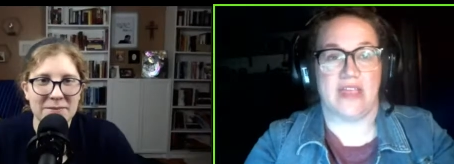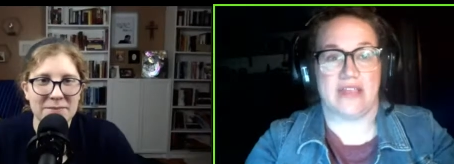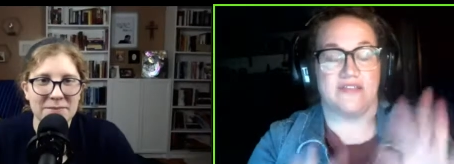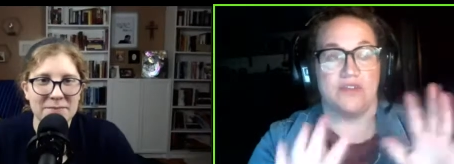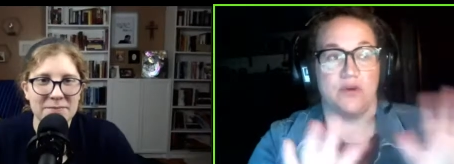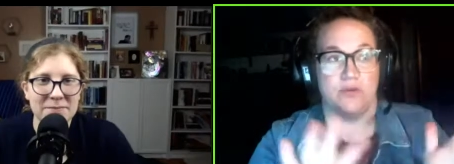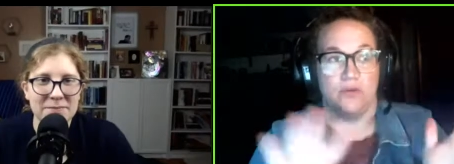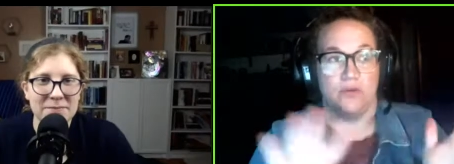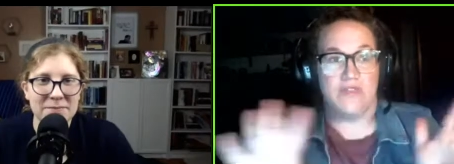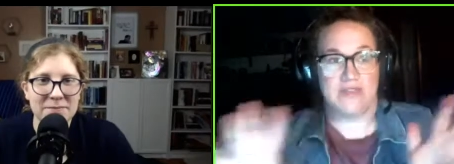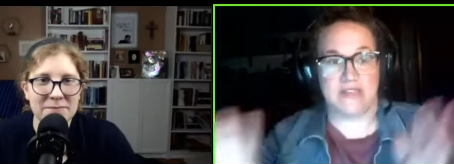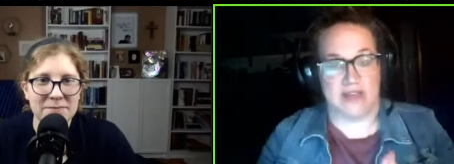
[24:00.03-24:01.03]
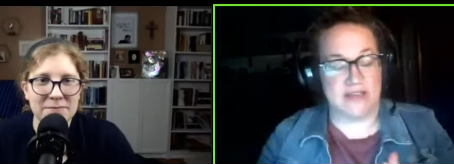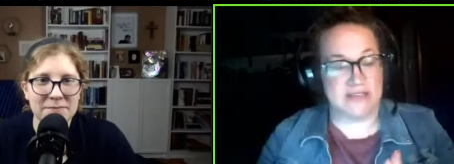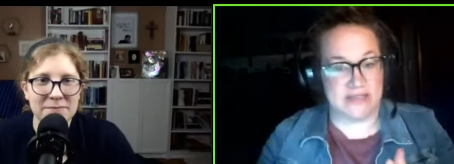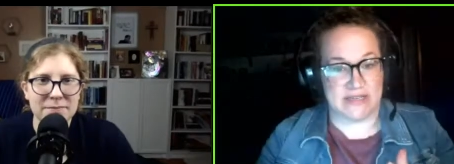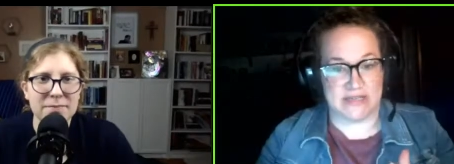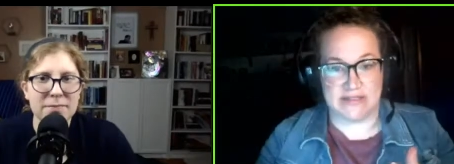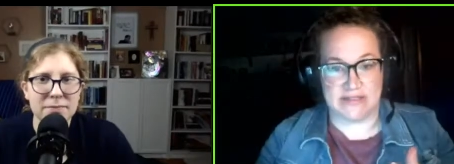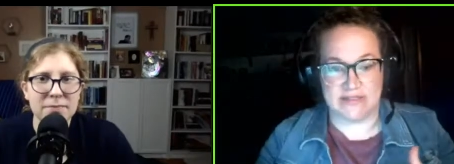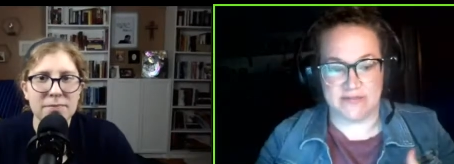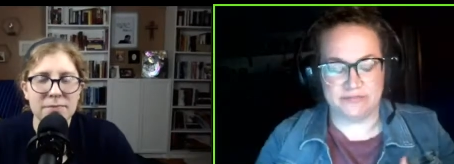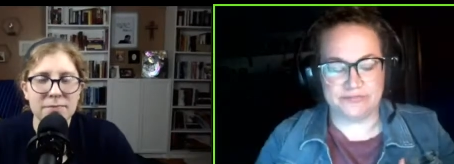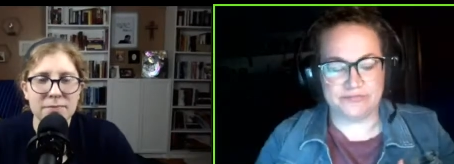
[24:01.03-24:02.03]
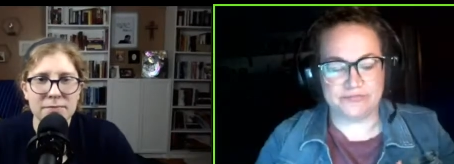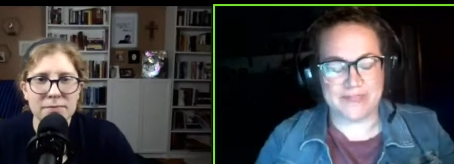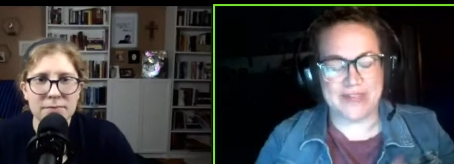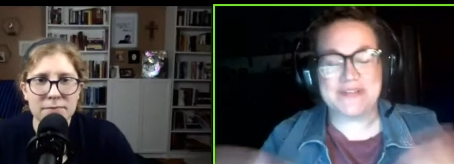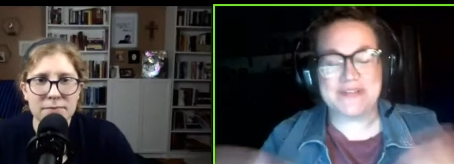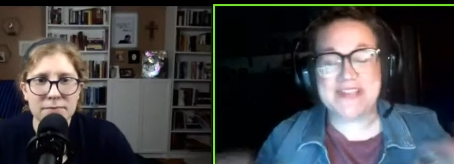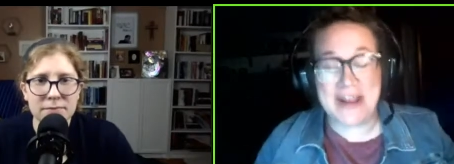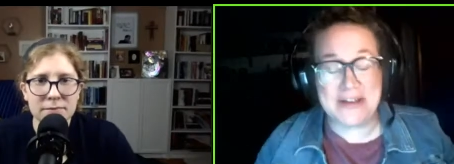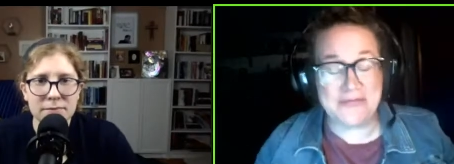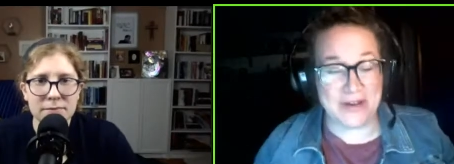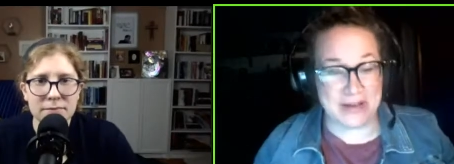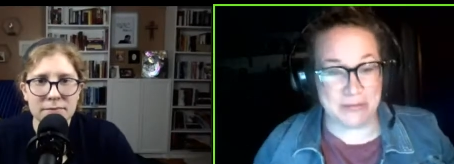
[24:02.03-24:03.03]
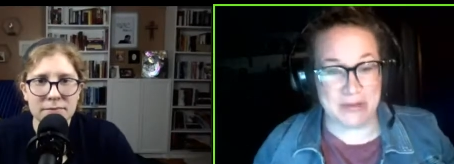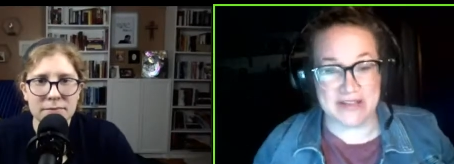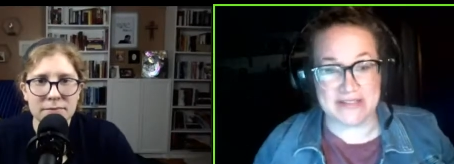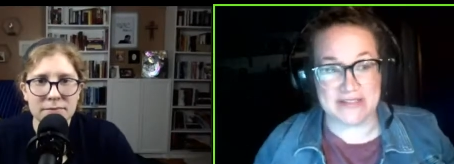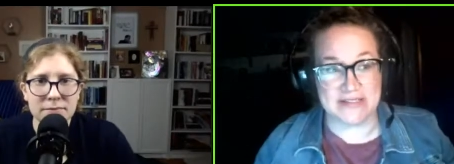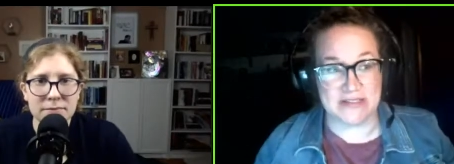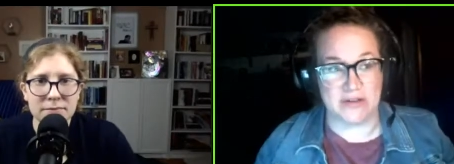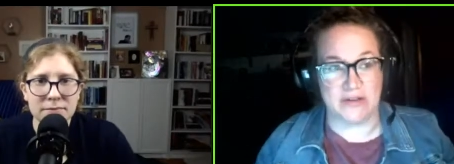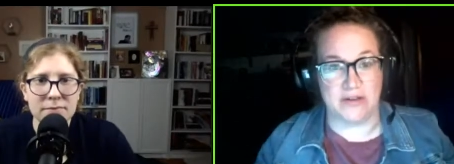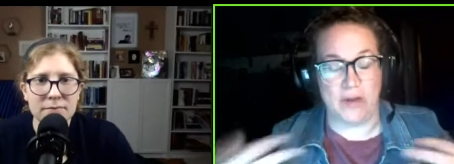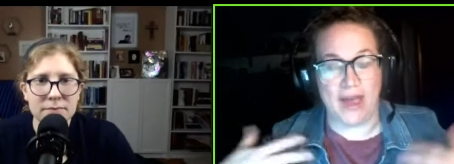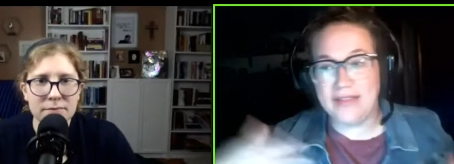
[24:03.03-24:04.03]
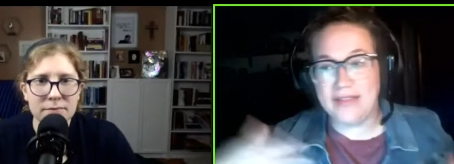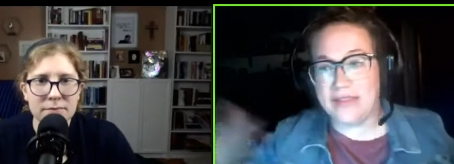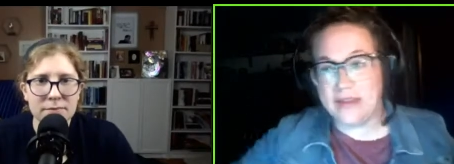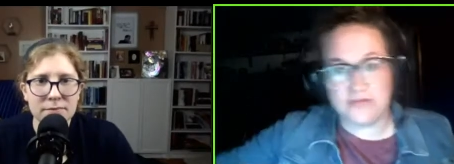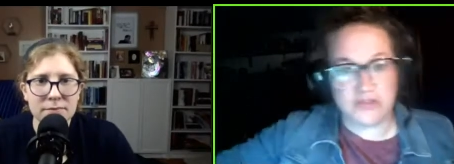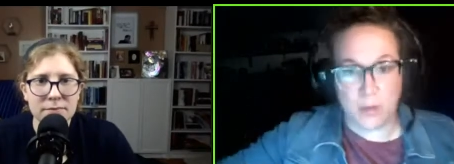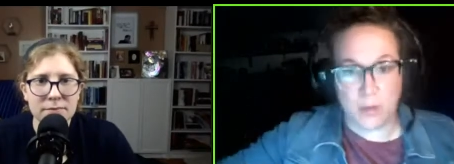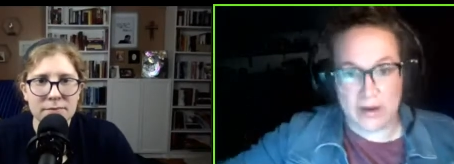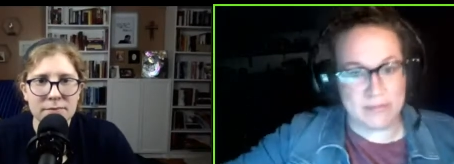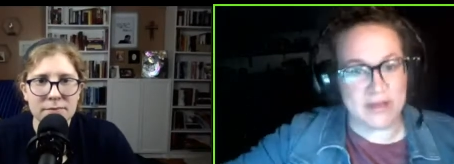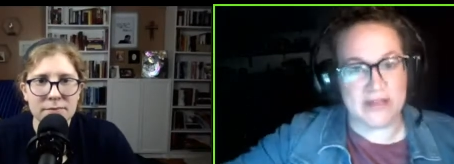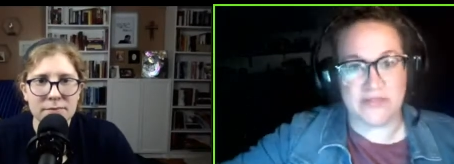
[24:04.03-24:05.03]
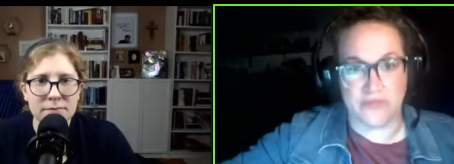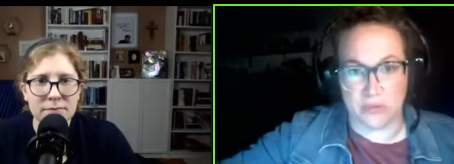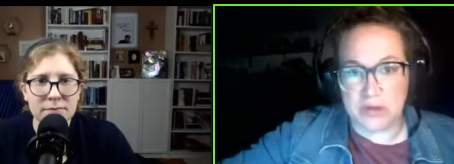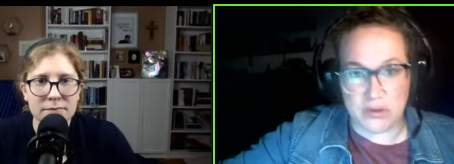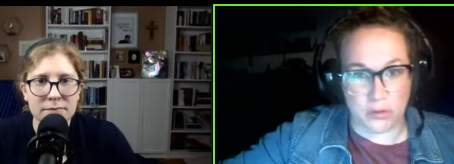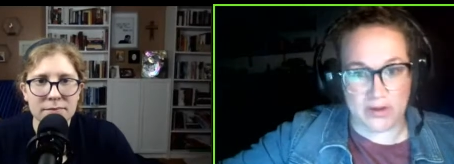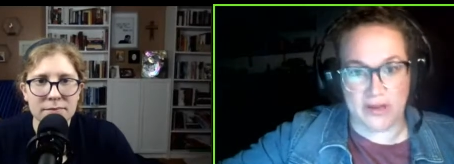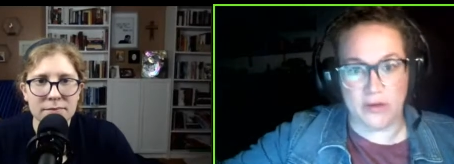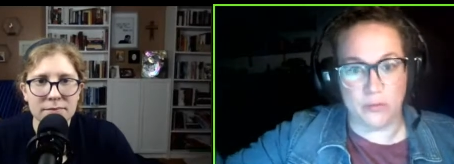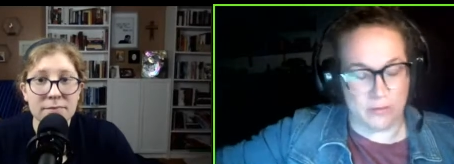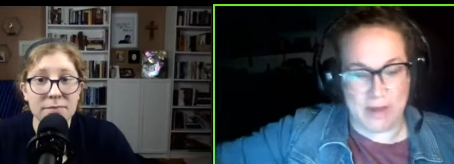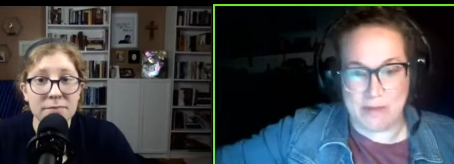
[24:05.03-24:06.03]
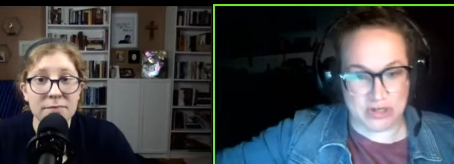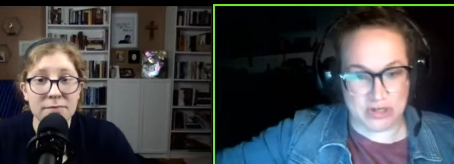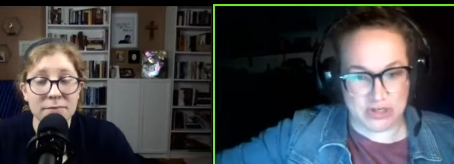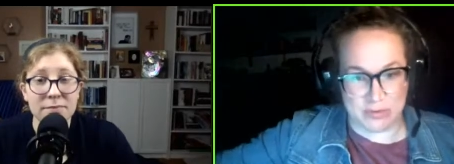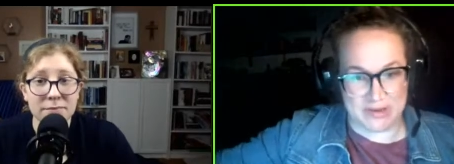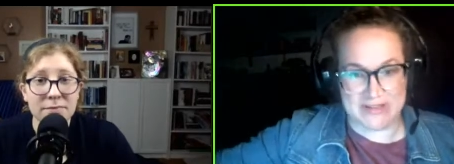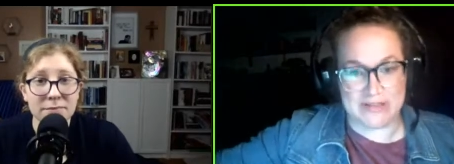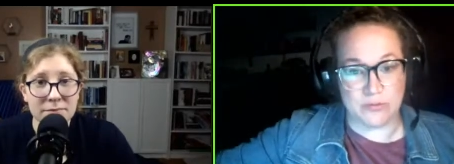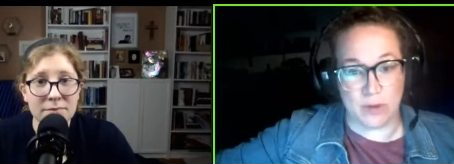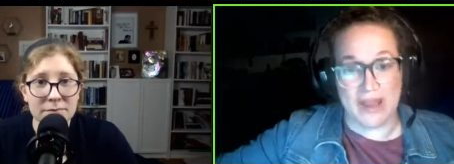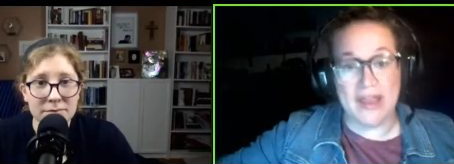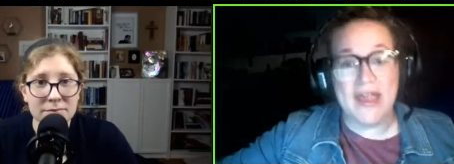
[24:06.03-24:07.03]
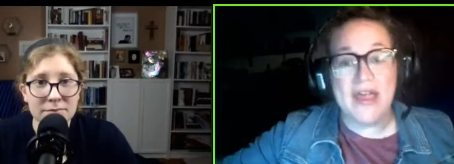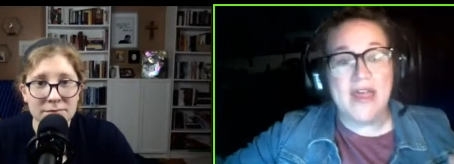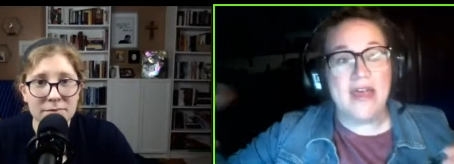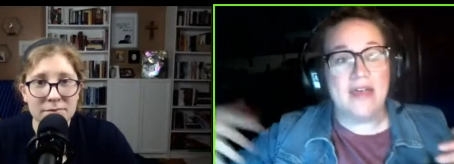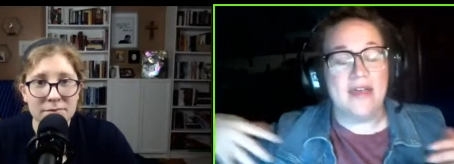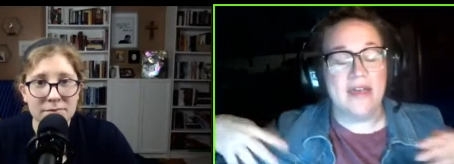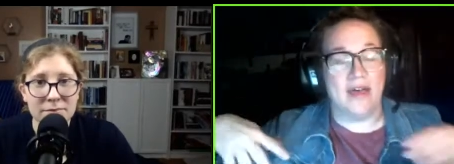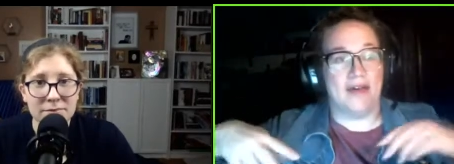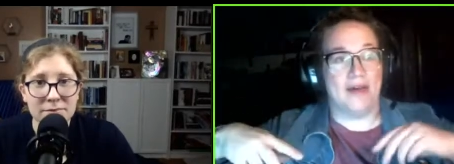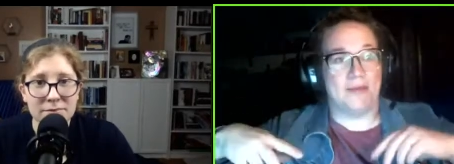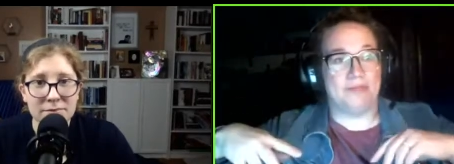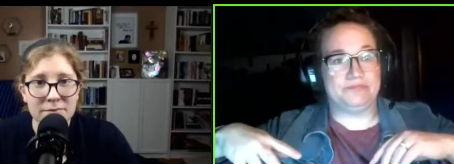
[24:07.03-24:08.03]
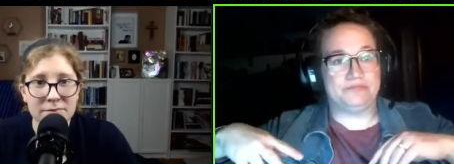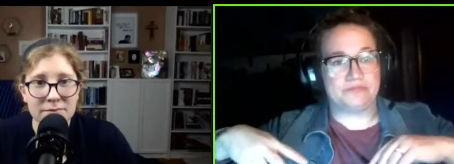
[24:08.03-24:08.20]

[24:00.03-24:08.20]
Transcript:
Speaker 1: like so the diocese it was kind of funny because you know, I live 20 minutes from Peoria where my bishop mm-hmm. is, right? Um,